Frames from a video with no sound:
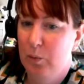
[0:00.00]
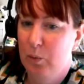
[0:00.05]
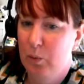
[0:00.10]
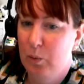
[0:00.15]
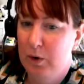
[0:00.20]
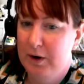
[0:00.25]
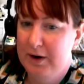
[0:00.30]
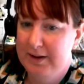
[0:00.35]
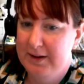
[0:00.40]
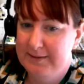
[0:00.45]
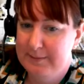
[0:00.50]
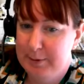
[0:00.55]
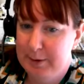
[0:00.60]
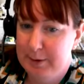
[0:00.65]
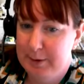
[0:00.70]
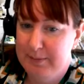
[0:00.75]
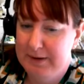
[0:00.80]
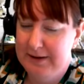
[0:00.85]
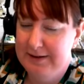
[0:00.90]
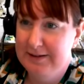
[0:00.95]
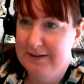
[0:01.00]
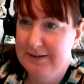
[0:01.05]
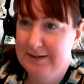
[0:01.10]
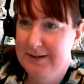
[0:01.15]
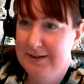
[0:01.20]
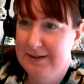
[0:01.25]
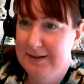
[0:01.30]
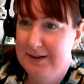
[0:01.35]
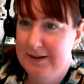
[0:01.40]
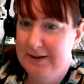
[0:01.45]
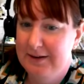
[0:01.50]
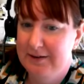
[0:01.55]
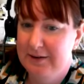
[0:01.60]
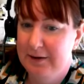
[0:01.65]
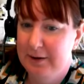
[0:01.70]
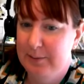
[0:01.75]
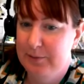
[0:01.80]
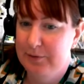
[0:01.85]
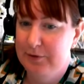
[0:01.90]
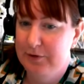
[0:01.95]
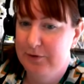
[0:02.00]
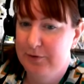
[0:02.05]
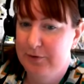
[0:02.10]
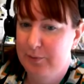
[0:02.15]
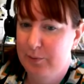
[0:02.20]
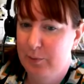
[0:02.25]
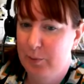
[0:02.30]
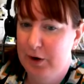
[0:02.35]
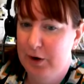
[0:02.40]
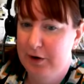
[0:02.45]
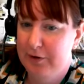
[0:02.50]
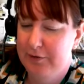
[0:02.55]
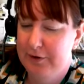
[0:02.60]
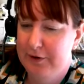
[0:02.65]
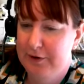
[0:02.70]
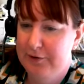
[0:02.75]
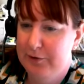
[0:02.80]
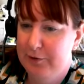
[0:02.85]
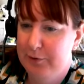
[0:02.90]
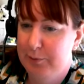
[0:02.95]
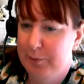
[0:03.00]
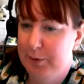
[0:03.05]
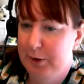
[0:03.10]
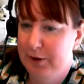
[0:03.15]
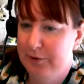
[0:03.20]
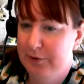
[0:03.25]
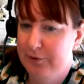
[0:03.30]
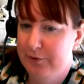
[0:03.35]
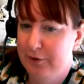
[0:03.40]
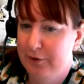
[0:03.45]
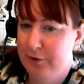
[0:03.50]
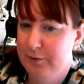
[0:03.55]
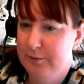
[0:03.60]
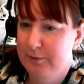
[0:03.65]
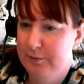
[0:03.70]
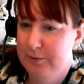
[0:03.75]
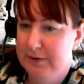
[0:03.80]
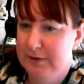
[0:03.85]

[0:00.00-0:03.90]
what is permitted in terms of work versus personal.